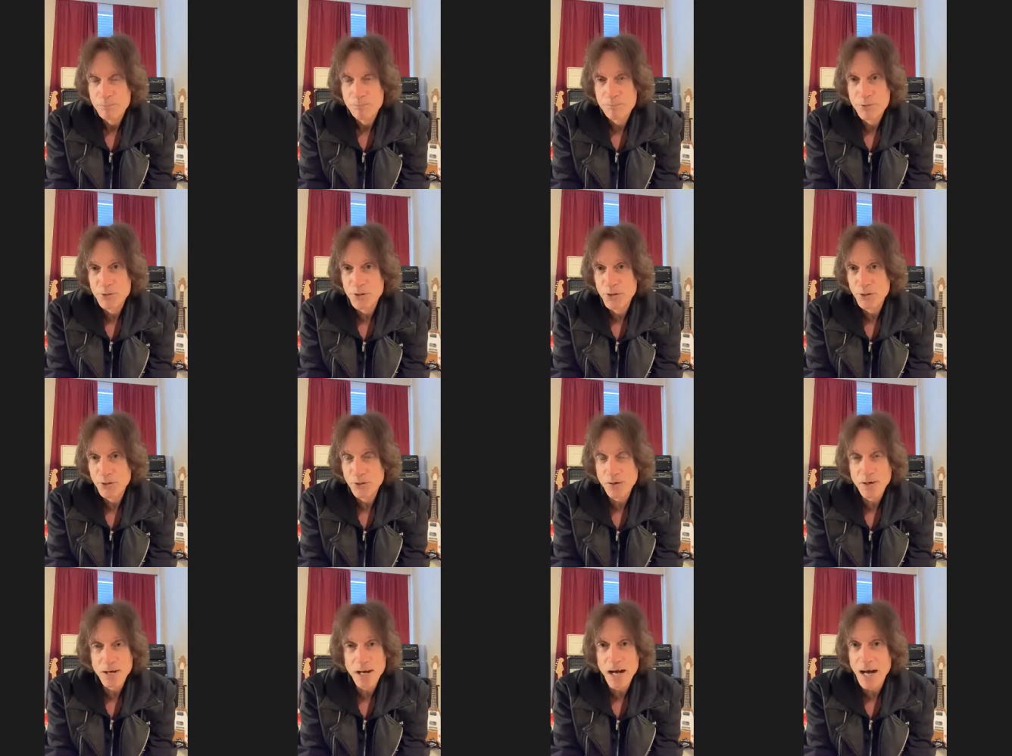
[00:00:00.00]

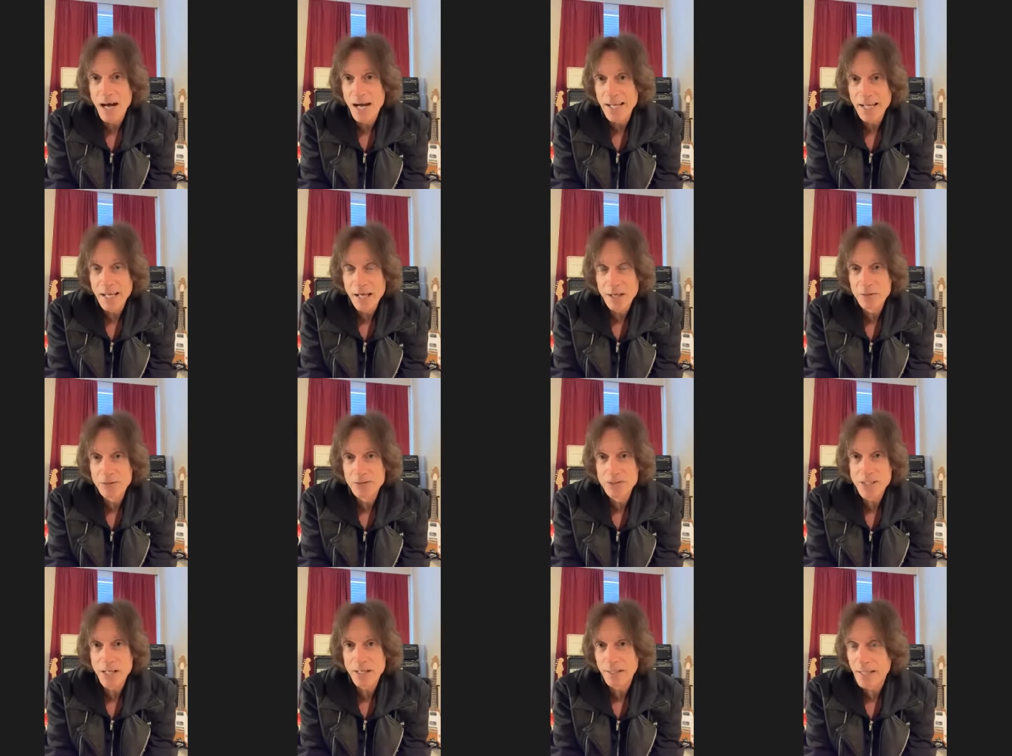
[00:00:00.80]
pure, high,
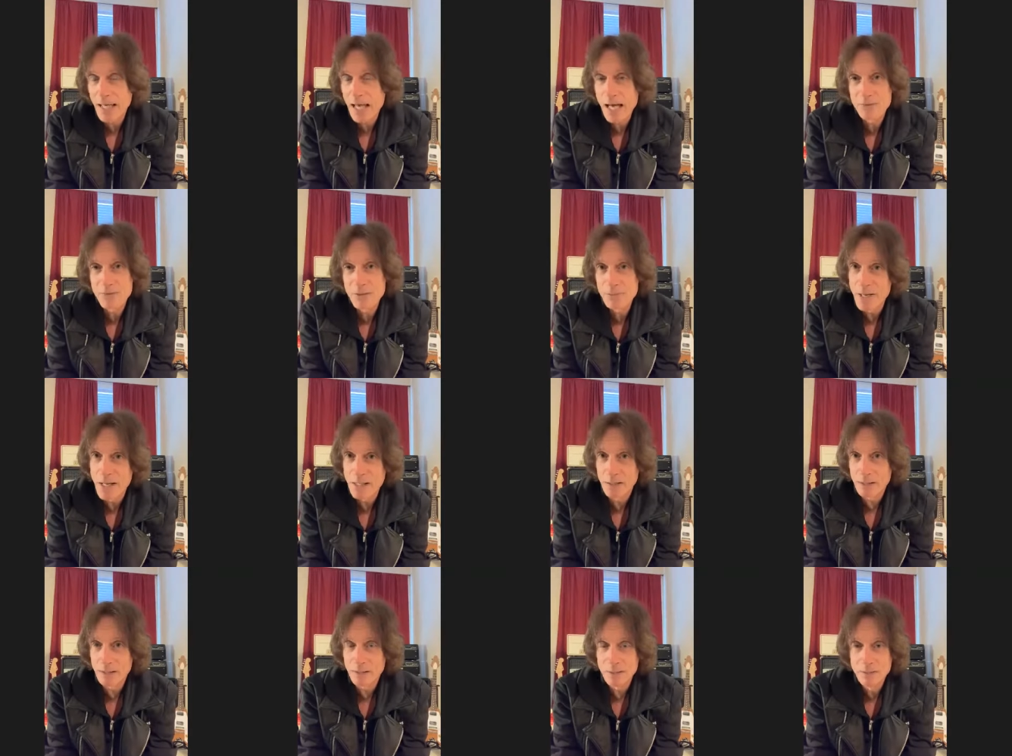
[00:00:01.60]
energetic, heavy
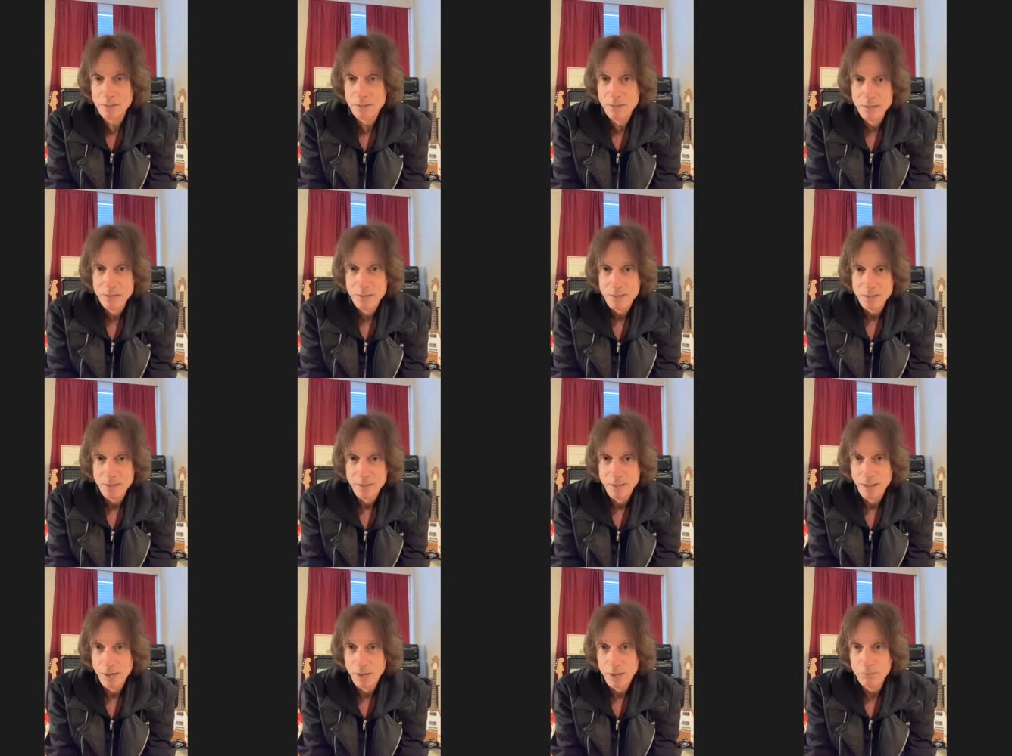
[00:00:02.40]
metal. You
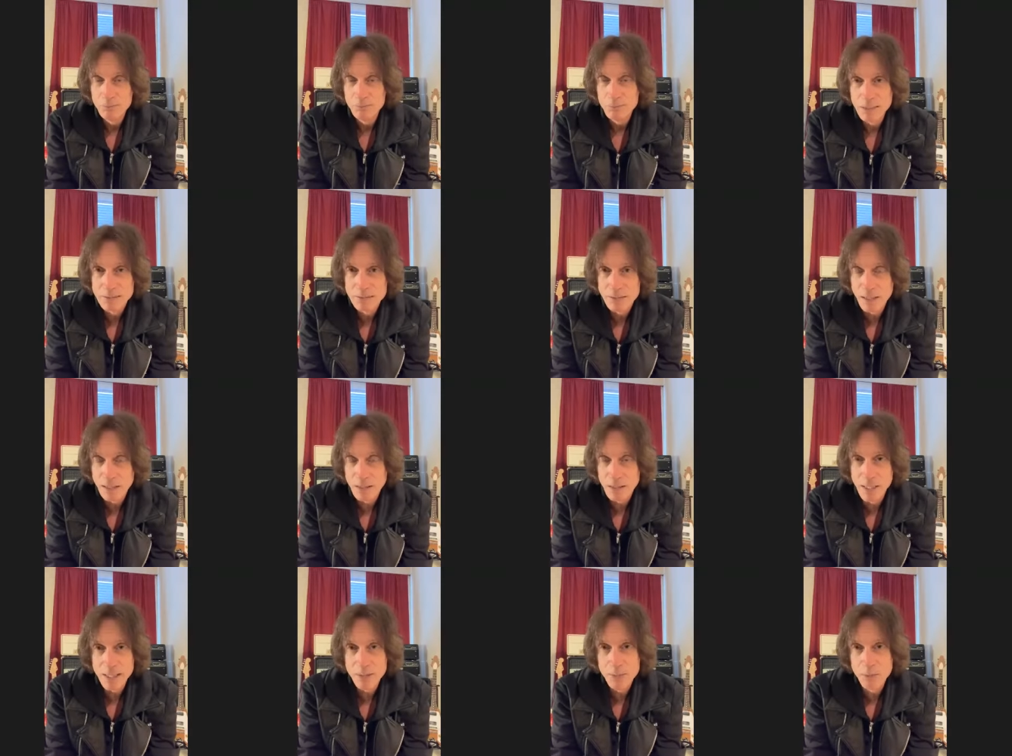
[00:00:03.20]
know, it's kind
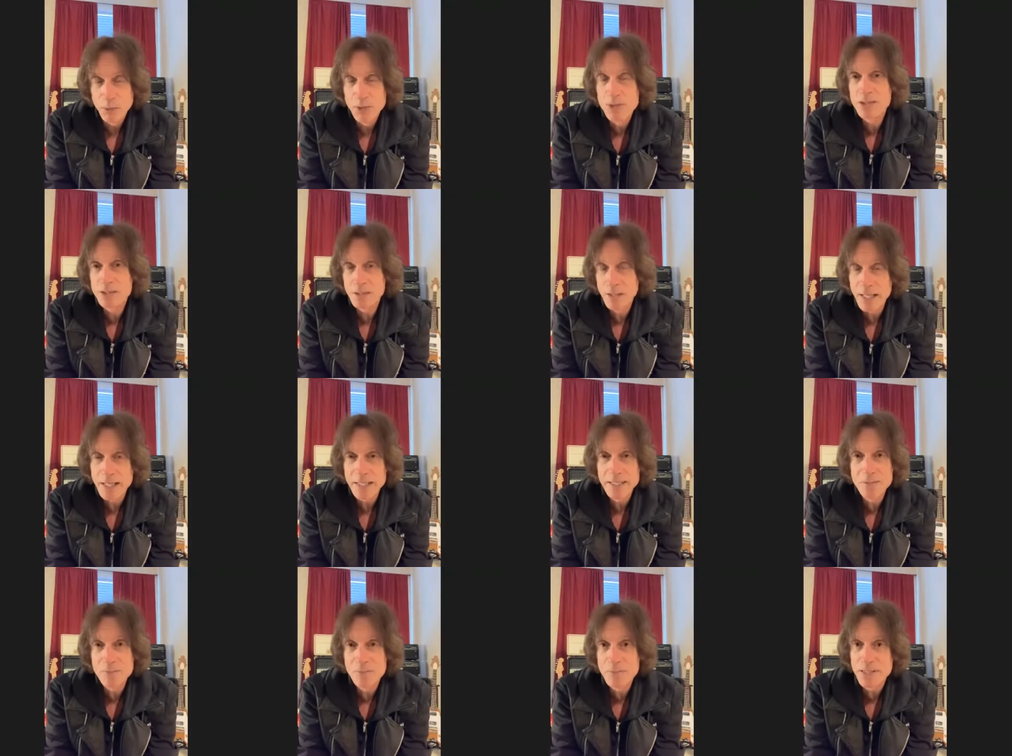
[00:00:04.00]
of like we're
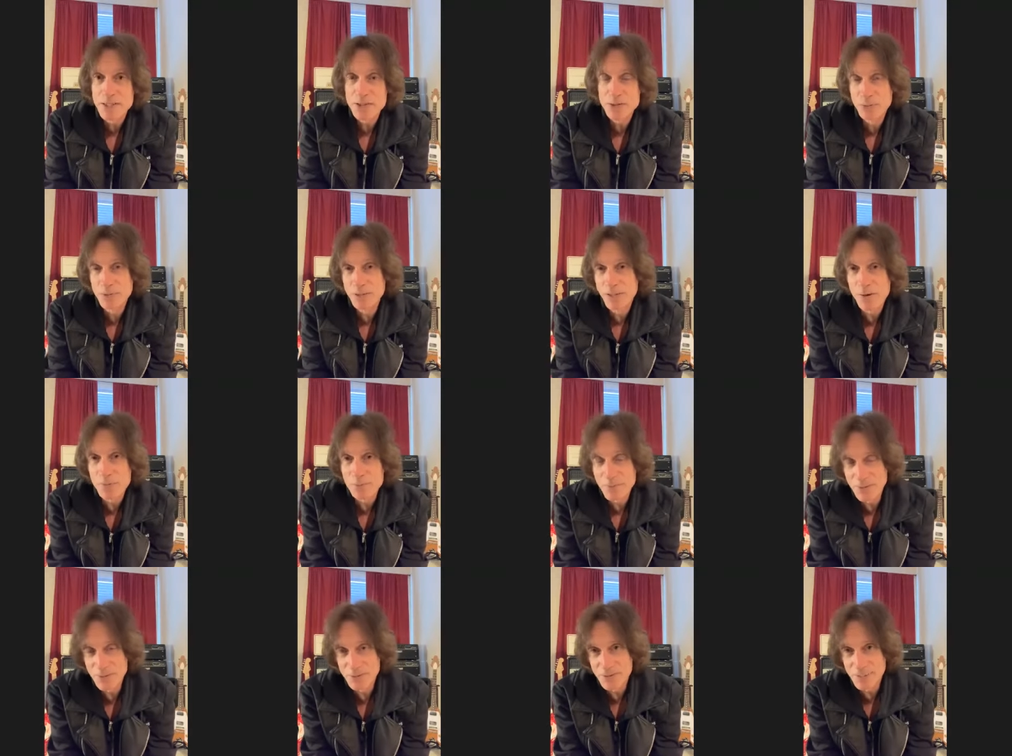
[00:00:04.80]
slaying the beast with our
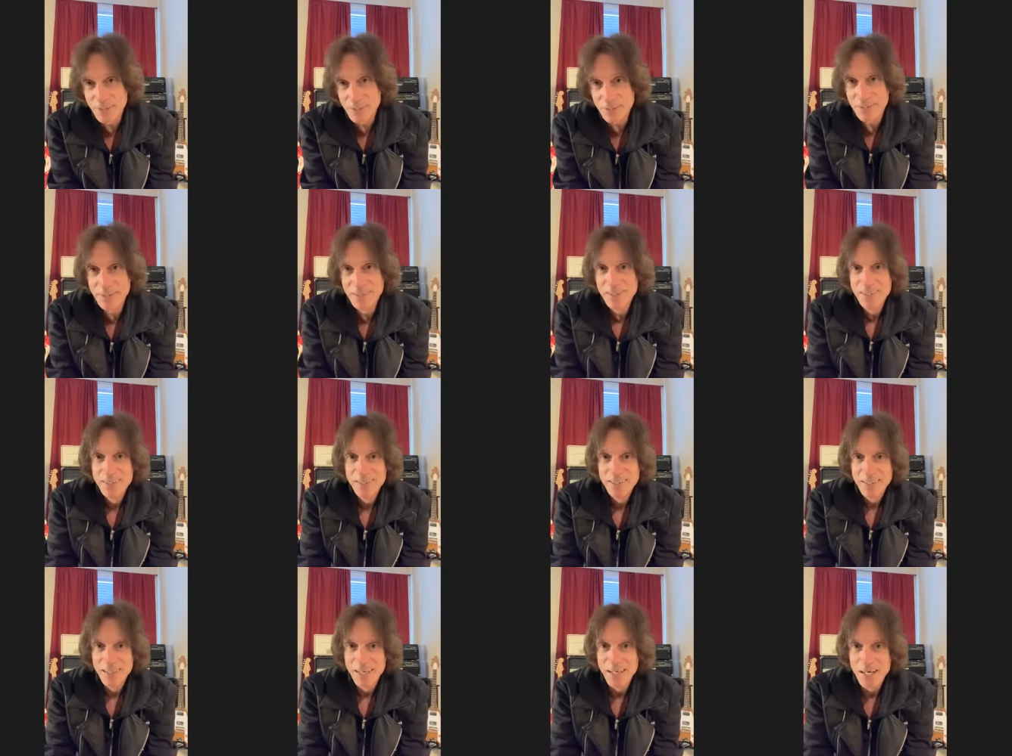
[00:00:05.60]
music.
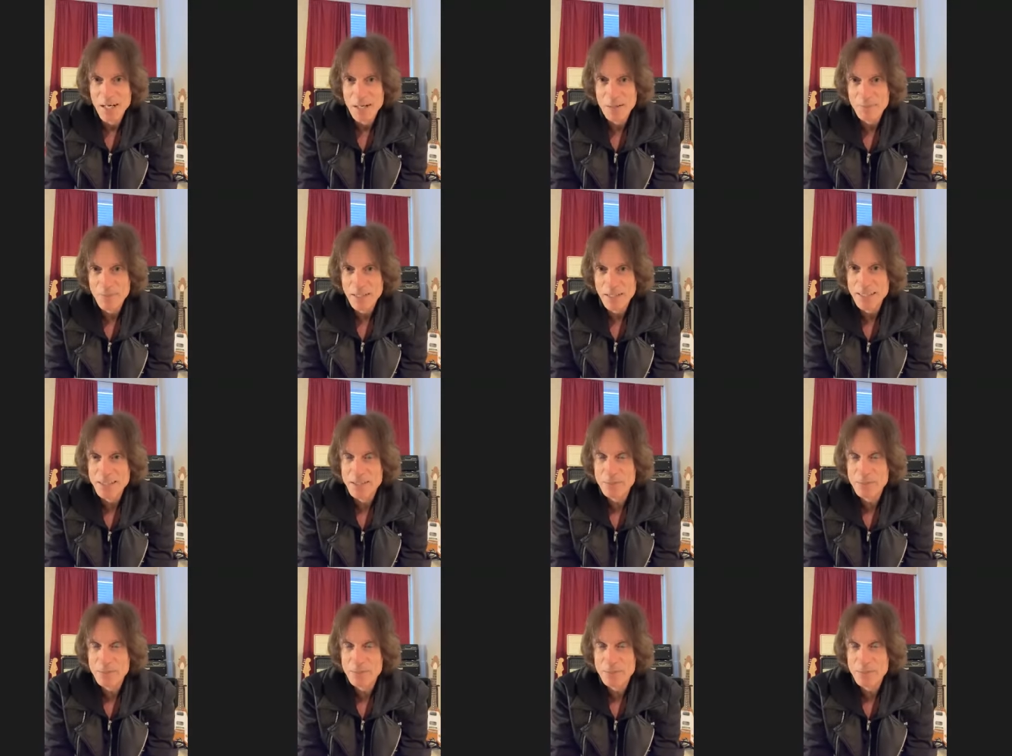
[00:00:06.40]
Um, it's